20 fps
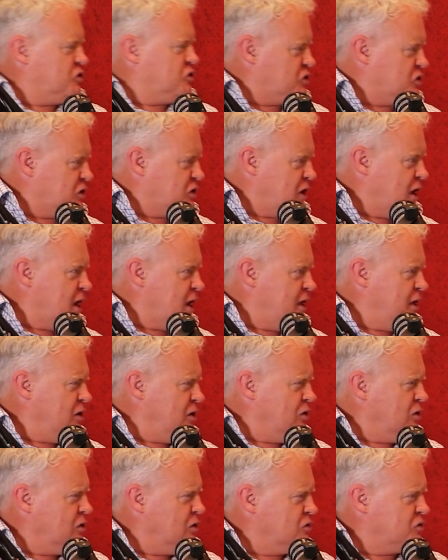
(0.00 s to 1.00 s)
today
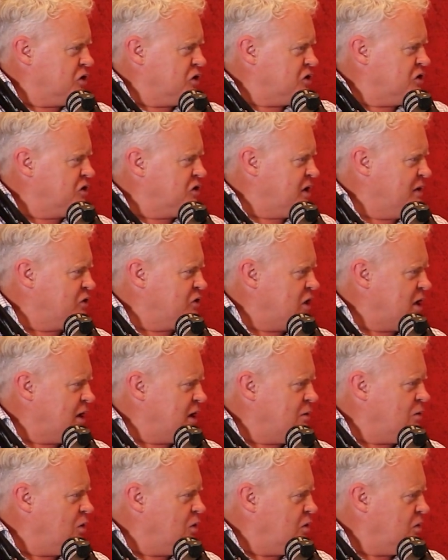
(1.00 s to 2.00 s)
you're 67
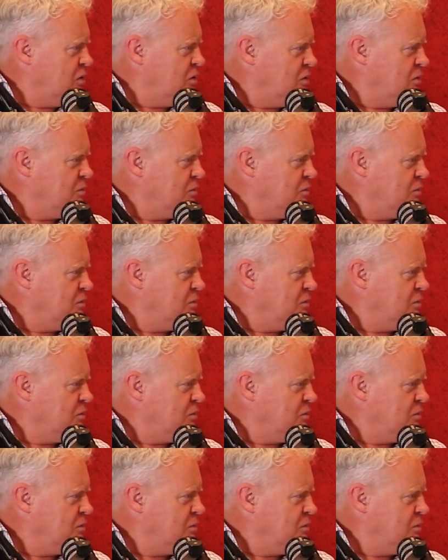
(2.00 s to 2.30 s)
now, or?